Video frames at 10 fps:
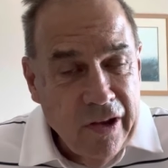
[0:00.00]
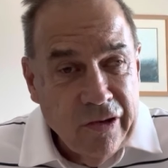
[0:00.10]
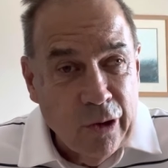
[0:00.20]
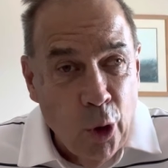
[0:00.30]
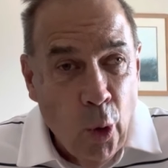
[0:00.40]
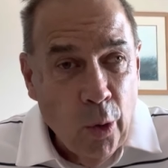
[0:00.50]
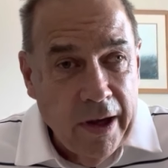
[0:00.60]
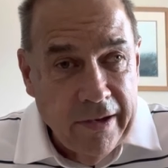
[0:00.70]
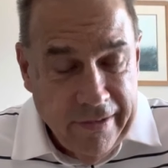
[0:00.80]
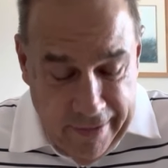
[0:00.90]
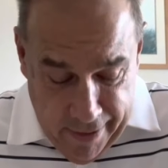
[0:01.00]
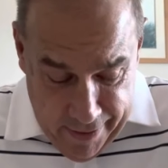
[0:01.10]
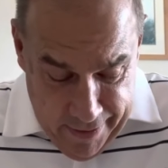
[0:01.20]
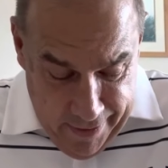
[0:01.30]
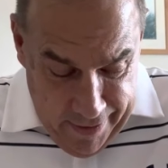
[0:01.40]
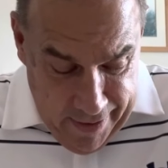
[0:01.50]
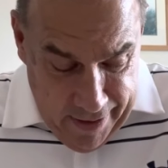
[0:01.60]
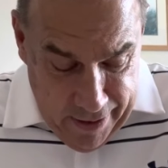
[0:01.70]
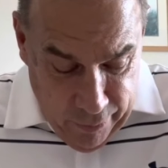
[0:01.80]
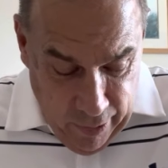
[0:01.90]
glorious
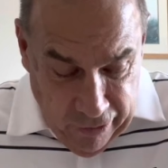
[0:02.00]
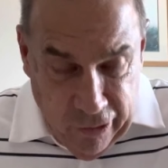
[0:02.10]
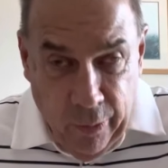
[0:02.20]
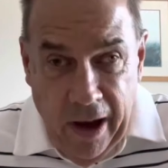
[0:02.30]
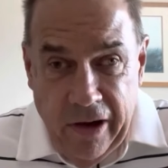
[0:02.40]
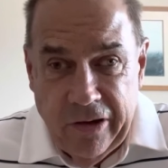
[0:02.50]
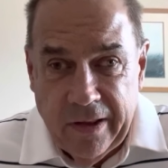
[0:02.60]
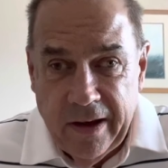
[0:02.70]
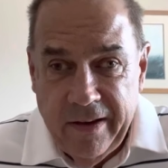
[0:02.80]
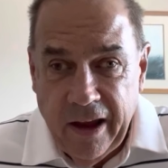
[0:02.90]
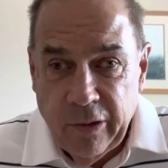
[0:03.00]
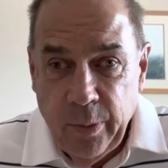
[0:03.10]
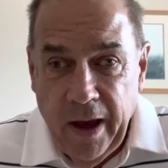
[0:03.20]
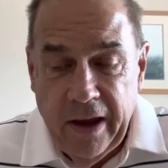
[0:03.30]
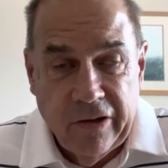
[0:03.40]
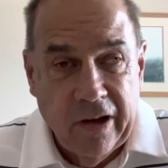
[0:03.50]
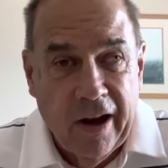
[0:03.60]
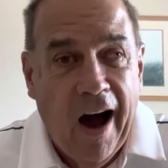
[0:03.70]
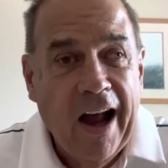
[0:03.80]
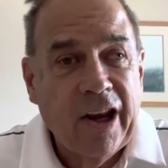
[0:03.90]
restoration that takes place, and
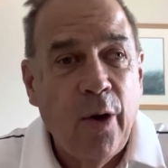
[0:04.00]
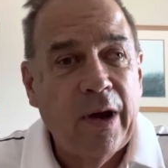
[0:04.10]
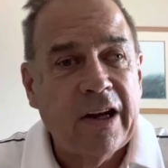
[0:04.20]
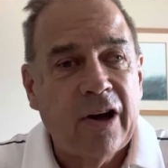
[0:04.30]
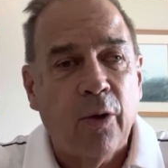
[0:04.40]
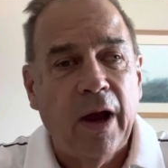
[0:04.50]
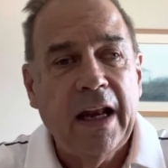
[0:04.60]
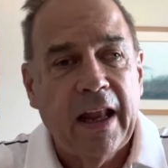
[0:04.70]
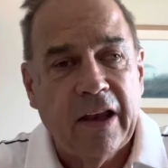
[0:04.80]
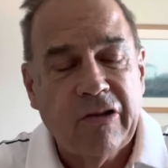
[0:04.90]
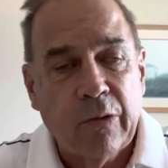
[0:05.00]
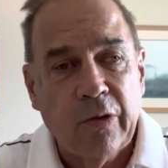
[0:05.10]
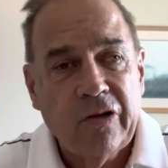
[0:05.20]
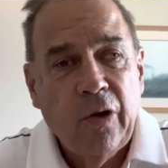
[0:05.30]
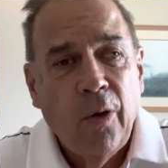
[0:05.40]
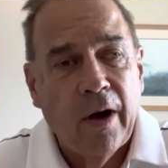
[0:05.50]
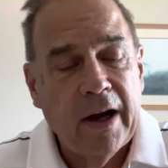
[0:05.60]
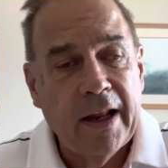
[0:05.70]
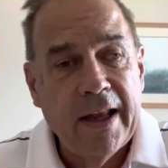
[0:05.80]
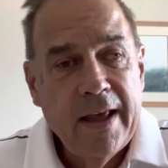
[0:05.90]
God going to great lengths to restore it.
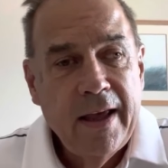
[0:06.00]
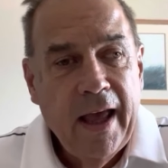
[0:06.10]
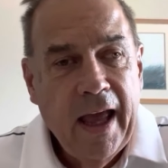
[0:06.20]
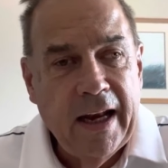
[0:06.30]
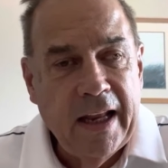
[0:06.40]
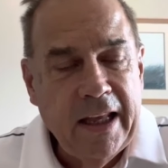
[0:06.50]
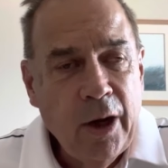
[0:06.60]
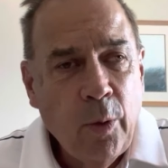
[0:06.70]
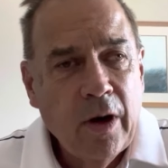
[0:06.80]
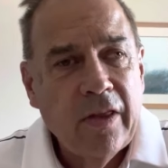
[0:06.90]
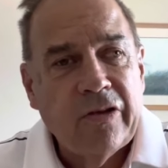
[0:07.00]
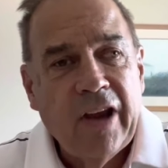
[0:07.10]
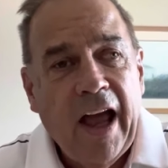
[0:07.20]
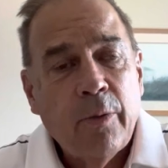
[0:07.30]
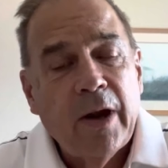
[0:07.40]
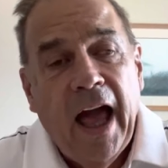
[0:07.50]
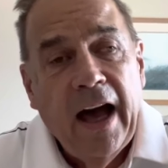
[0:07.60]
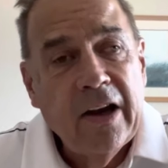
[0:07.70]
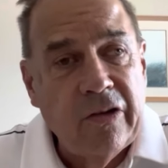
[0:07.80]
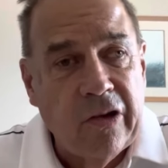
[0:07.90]
And you know, one of the sad
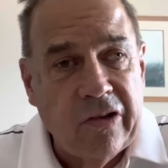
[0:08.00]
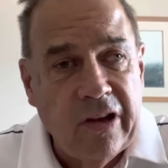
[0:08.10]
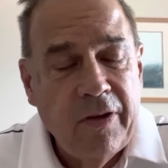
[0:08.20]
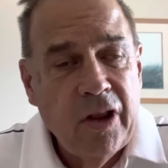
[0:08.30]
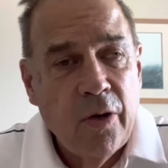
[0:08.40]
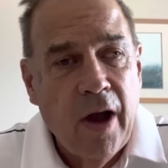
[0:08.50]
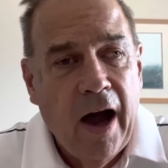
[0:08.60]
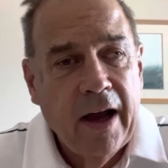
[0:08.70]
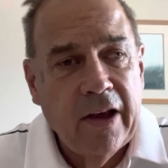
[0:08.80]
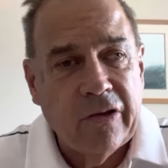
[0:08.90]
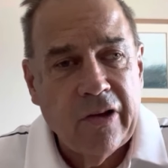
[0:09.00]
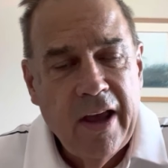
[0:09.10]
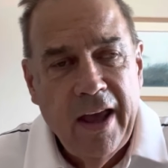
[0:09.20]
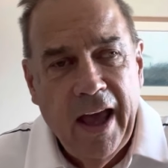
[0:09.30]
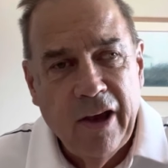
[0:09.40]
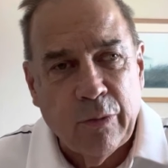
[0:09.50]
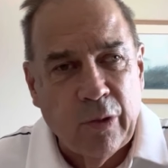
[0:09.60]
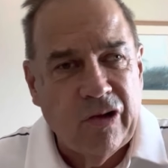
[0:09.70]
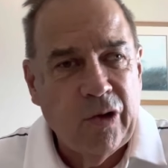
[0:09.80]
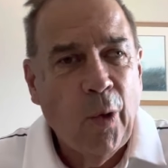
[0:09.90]
realities is, even though God has
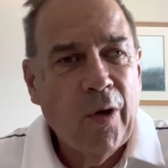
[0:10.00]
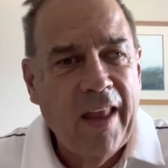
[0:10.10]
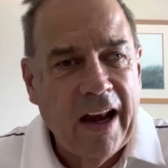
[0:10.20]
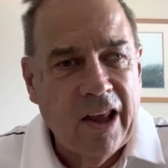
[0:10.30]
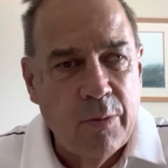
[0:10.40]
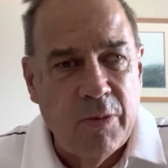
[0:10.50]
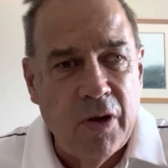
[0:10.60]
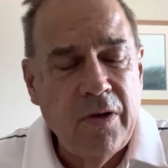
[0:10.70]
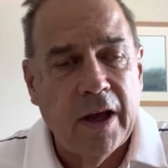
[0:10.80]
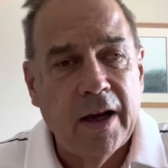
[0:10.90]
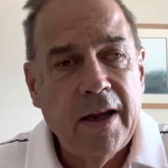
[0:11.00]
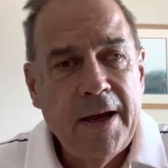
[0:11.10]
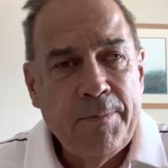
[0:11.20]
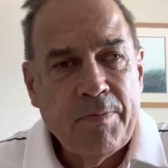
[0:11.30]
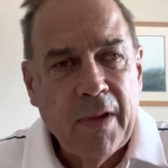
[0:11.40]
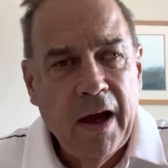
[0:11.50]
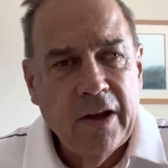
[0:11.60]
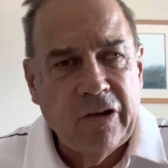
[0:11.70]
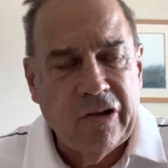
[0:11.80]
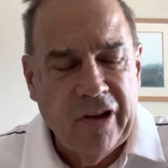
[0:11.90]
restored that communion,
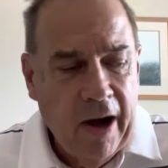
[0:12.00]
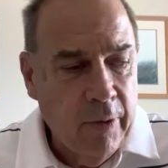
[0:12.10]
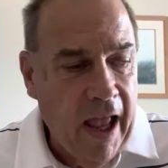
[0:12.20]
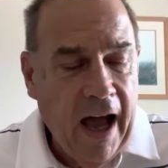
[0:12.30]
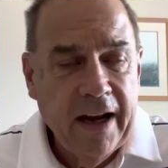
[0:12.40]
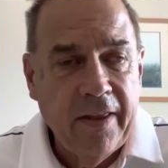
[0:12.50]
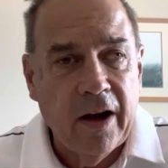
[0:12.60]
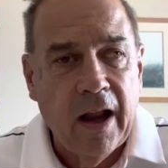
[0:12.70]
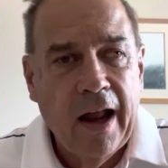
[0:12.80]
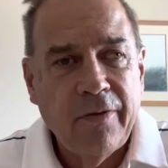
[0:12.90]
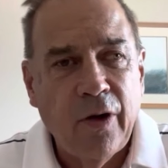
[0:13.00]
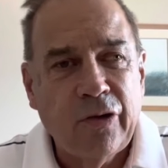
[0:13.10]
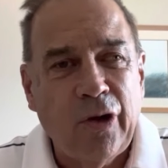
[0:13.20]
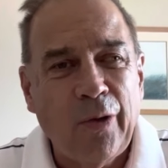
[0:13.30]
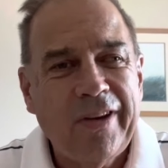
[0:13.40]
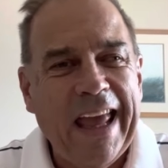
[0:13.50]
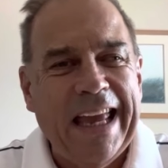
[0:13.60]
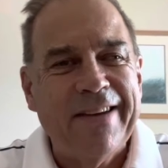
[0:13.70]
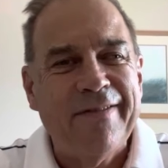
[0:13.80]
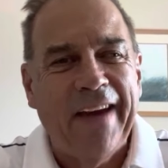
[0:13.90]
it's a sad reality that a lot of folks don't take
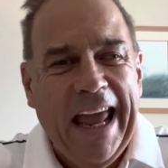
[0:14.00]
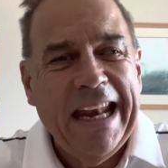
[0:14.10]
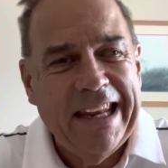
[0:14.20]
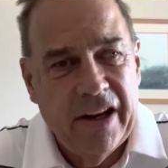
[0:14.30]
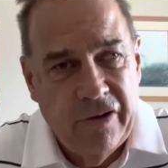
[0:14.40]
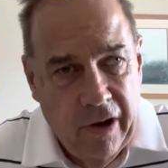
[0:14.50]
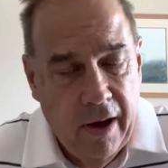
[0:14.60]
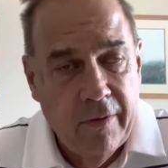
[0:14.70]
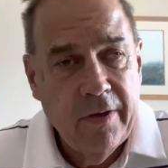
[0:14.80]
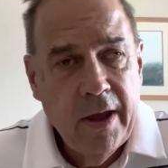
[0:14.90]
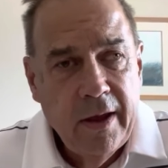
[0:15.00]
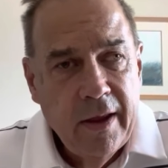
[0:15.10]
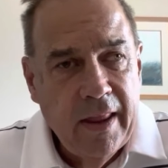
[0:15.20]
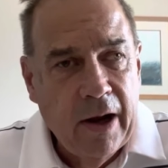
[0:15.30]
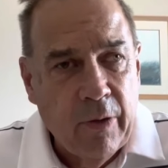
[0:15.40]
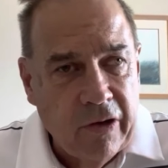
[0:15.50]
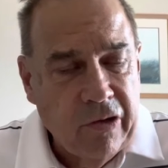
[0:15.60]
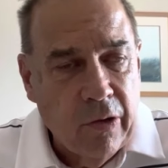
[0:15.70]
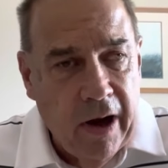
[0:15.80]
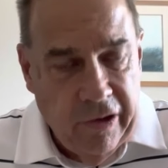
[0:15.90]
advantage of that
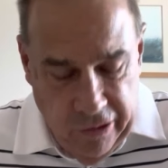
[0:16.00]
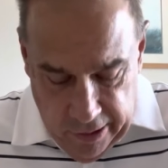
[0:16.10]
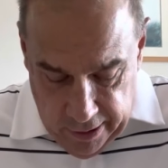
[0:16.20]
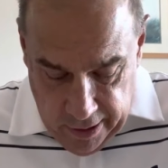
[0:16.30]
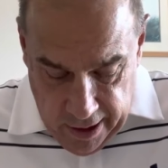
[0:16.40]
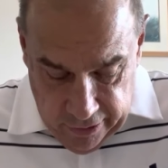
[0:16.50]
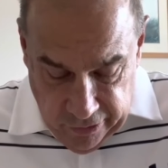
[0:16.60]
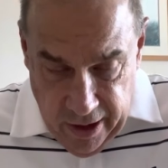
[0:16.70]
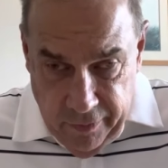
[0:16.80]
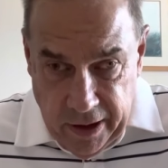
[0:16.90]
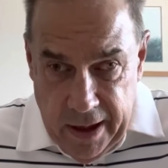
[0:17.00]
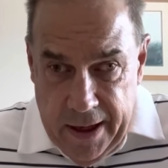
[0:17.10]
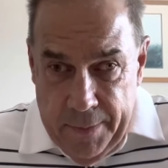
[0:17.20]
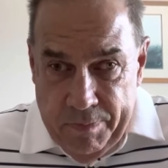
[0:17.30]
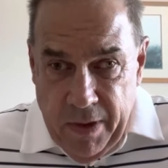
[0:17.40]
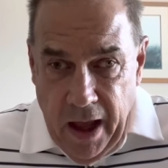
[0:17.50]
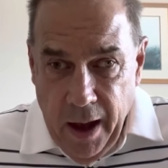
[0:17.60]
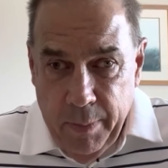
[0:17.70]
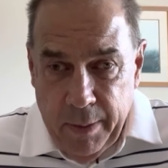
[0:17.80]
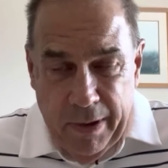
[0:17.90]
restoration that God has given.
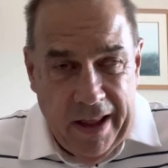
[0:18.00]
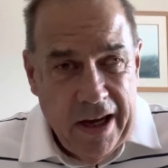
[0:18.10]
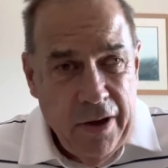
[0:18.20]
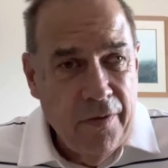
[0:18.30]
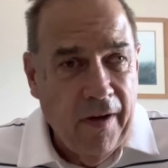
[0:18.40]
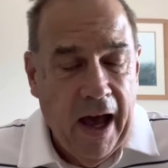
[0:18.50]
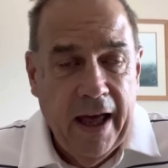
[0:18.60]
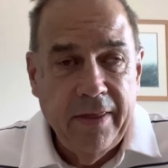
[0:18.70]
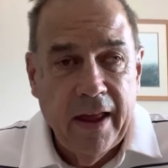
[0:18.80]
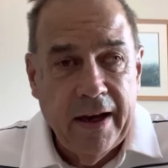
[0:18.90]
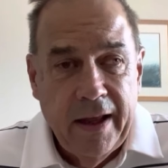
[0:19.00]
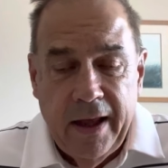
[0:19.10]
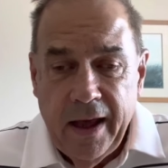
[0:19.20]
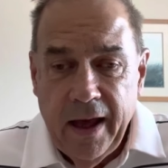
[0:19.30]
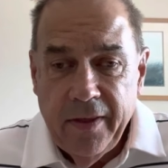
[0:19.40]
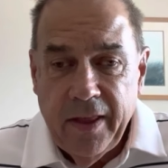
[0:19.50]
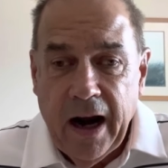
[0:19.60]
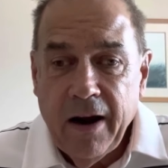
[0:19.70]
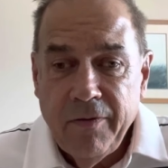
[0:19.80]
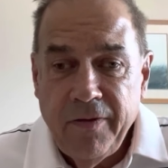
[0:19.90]
But then you find that
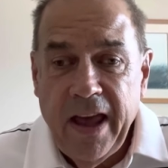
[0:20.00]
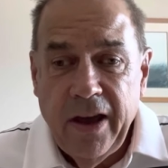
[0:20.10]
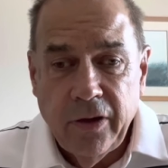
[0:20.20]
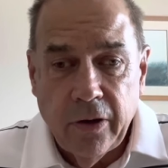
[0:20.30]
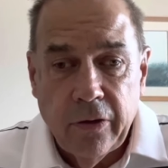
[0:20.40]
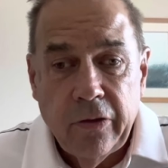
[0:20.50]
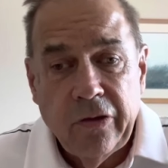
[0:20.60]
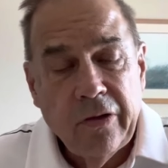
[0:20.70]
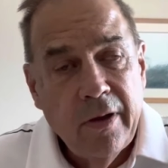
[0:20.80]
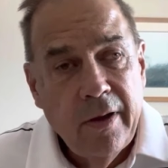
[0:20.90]
our failures